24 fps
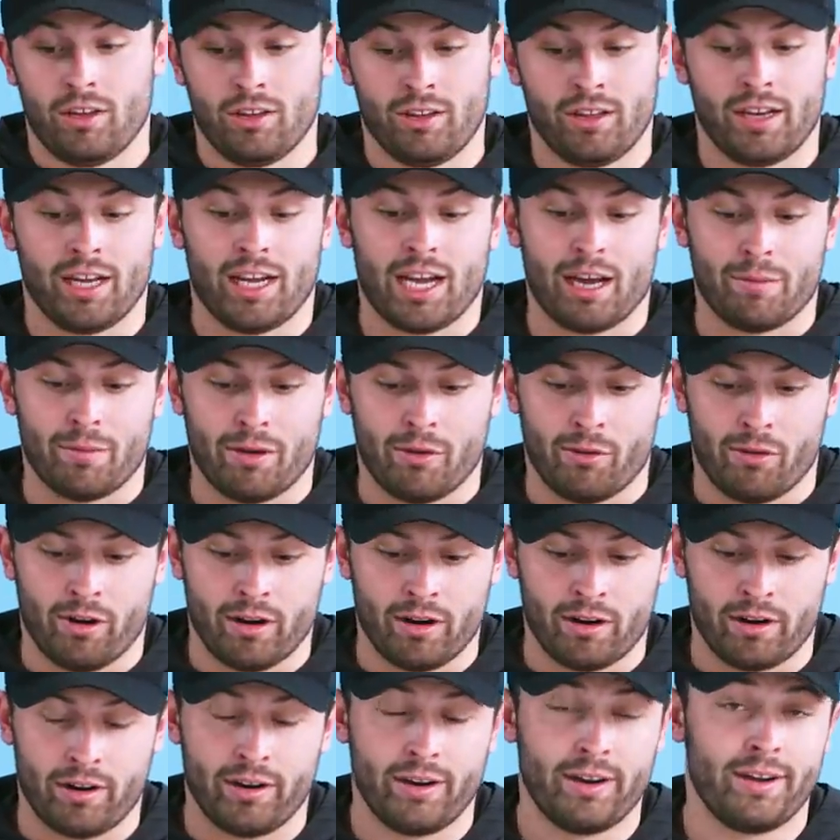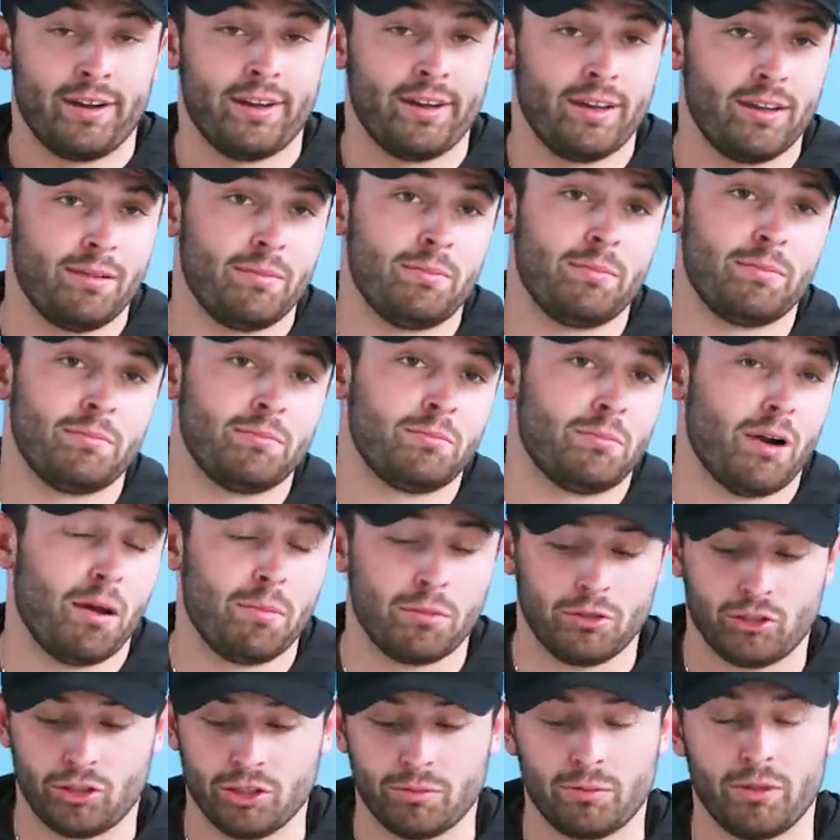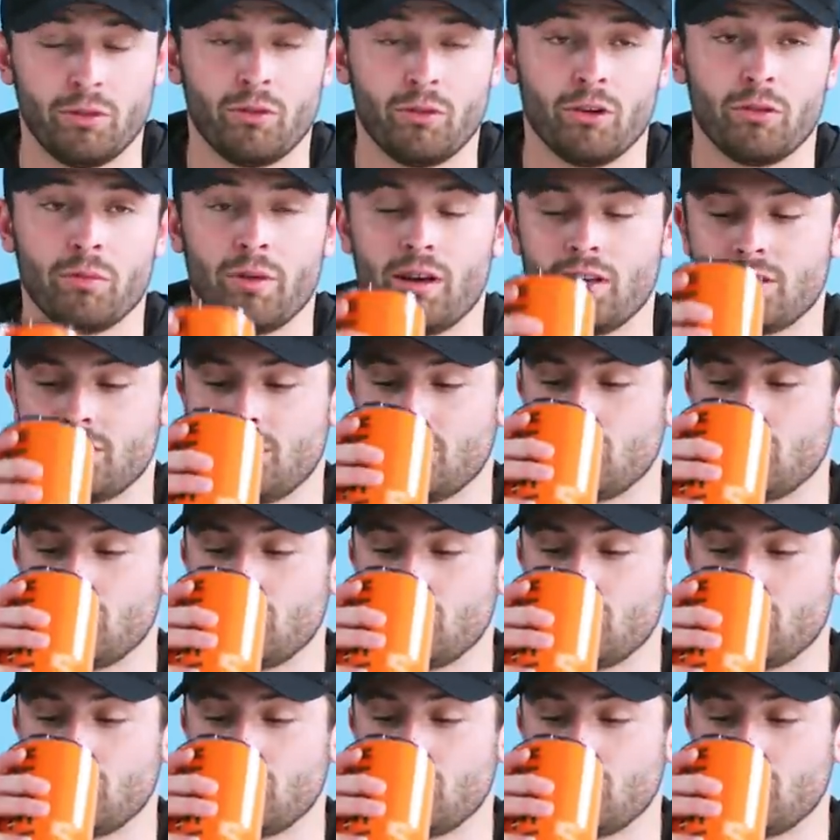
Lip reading: Good thing I got my water. Probably should be one of my